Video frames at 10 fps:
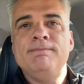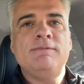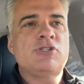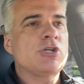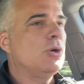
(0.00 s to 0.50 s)

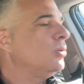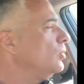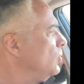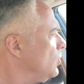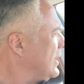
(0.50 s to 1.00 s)
So
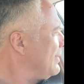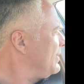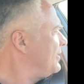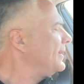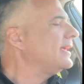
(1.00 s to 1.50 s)
I've
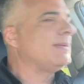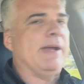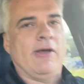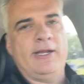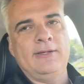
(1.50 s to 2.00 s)
been thinking
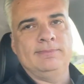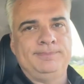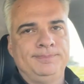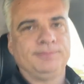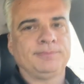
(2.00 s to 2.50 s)
about it,
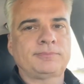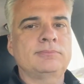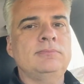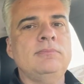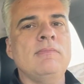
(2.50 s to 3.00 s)

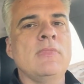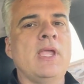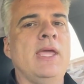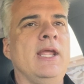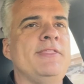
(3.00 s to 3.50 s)

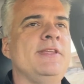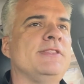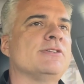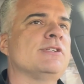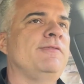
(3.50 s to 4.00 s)
And I think
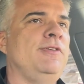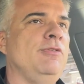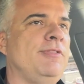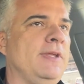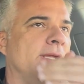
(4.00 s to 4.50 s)
there's a
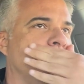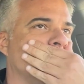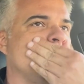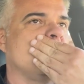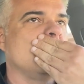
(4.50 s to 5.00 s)
few
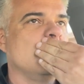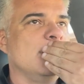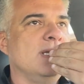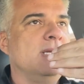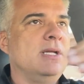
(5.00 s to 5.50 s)
things
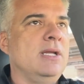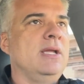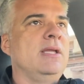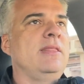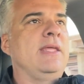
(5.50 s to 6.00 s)

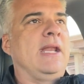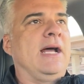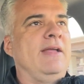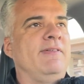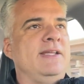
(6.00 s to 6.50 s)
that
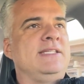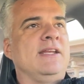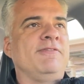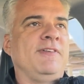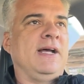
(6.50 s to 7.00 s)
I've
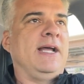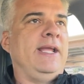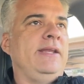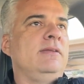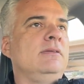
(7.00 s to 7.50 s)

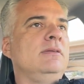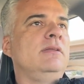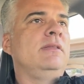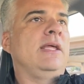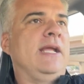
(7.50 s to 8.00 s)
identified
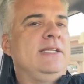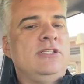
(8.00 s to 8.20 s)
that I